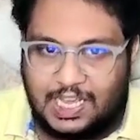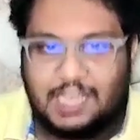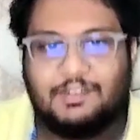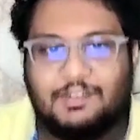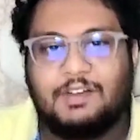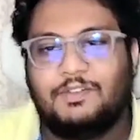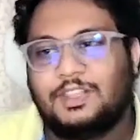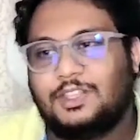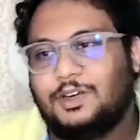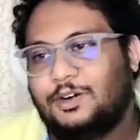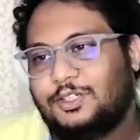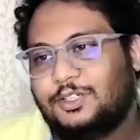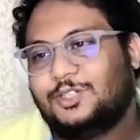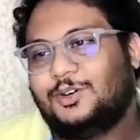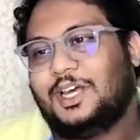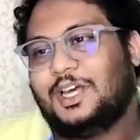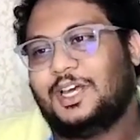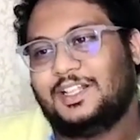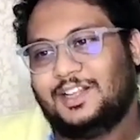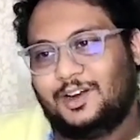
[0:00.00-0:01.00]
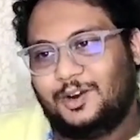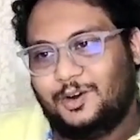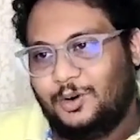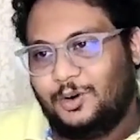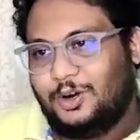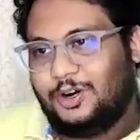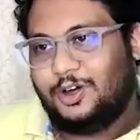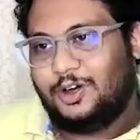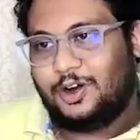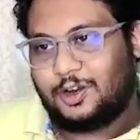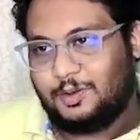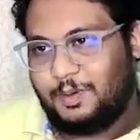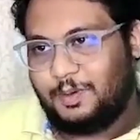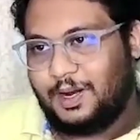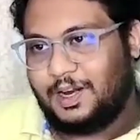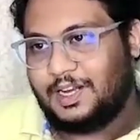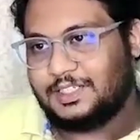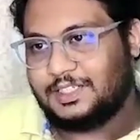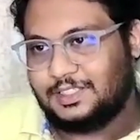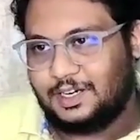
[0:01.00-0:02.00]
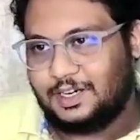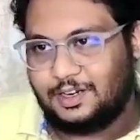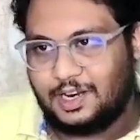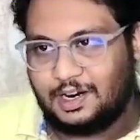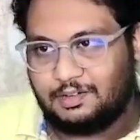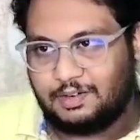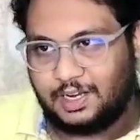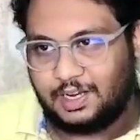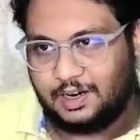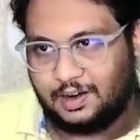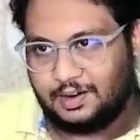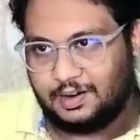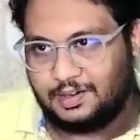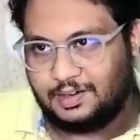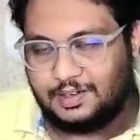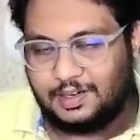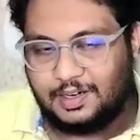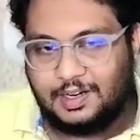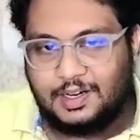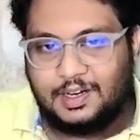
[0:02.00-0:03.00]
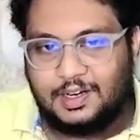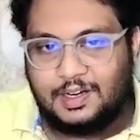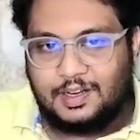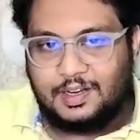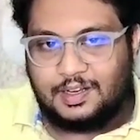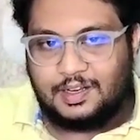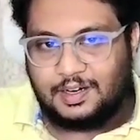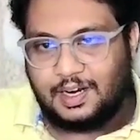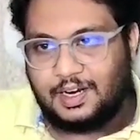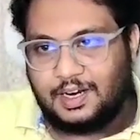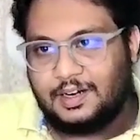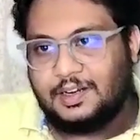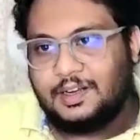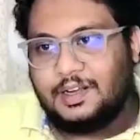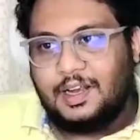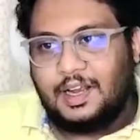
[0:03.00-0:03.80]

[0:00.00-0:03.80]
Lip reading: even without showing that whole documentation that you have done, right?